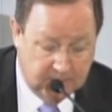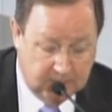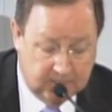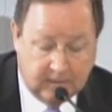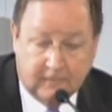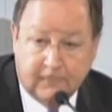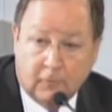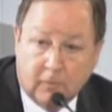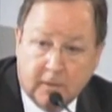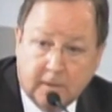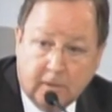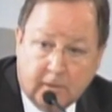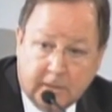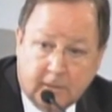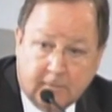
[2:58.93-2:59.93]
and therefore a
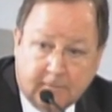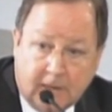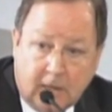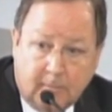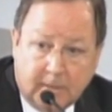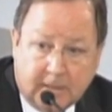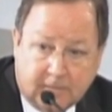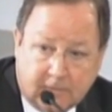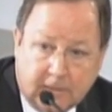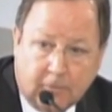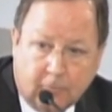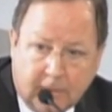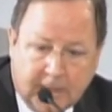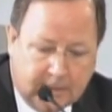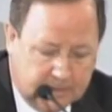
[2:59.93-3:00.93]
dirtier environment,
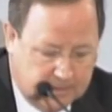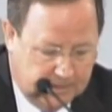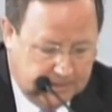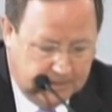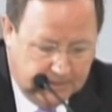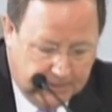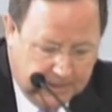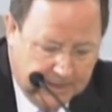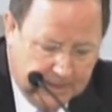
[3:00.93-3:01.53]
theoretically.